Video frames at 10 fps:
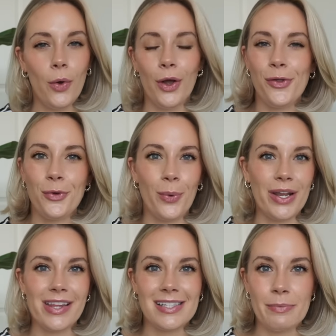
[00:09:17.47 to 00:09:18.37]
go through one
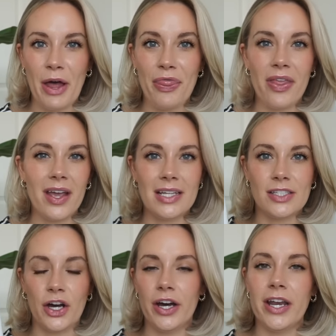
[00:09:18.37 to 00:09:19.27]
of these a month. It's
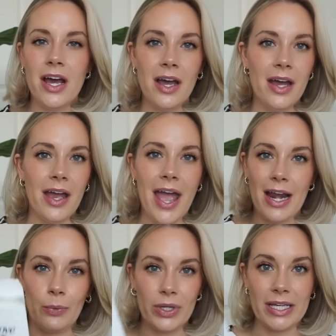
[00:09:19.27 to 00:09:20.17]
good and
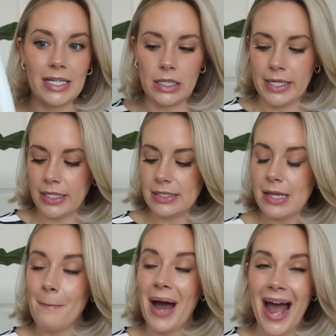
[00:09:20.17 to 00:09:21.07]
it really
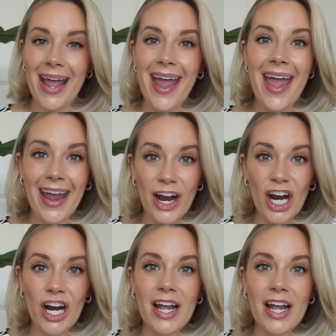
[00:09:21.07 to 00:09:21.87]
cleans my hair.